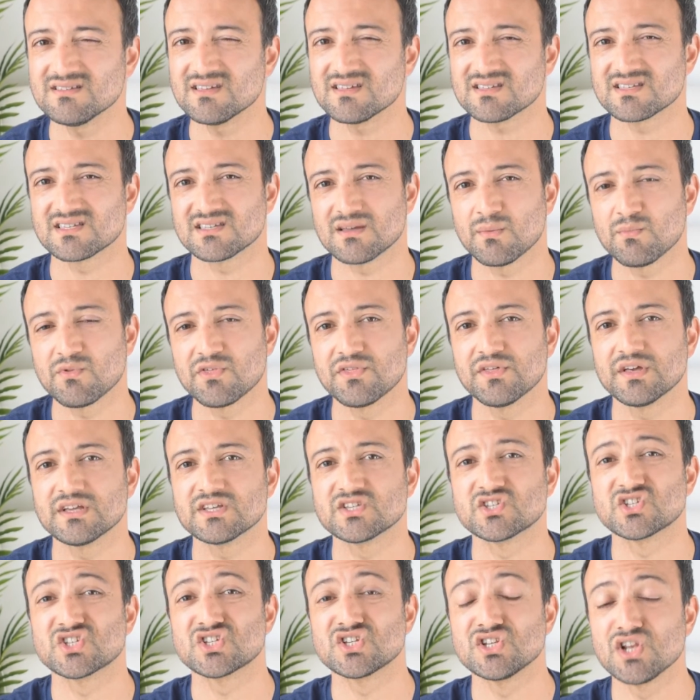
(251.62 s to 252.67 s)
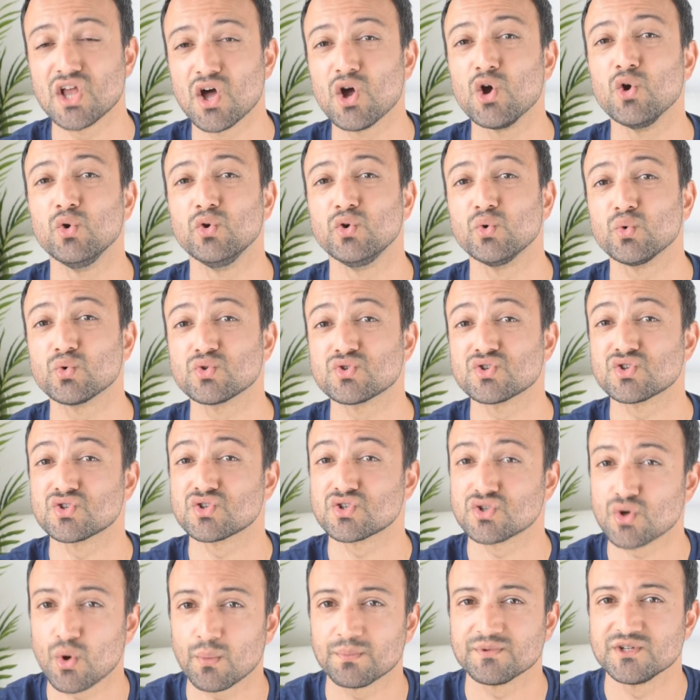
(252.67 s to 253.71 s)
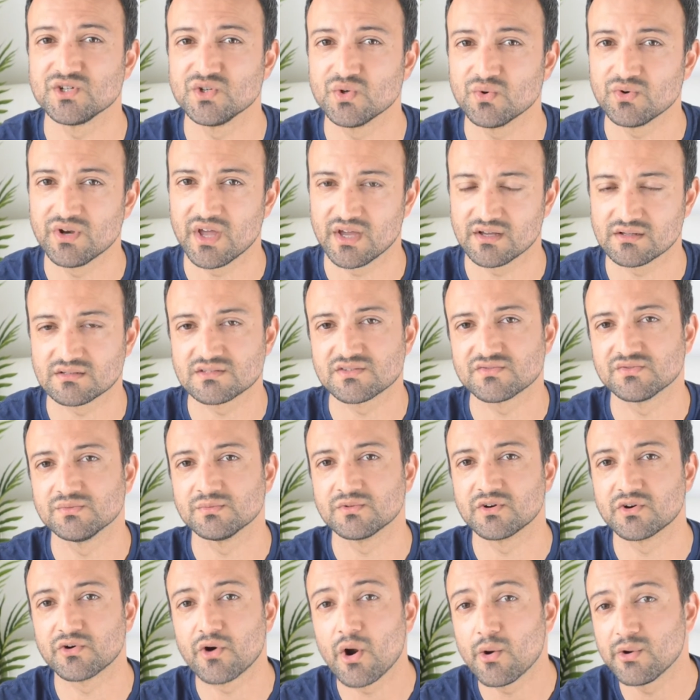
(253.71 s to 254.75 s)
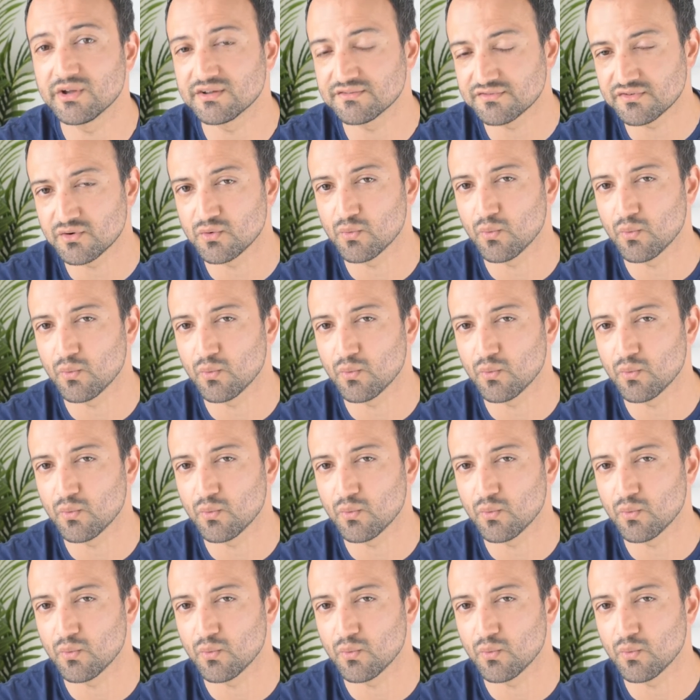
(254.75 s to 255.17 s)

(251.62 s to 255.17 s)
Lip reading: that something slowed or stopped your nails from growing for a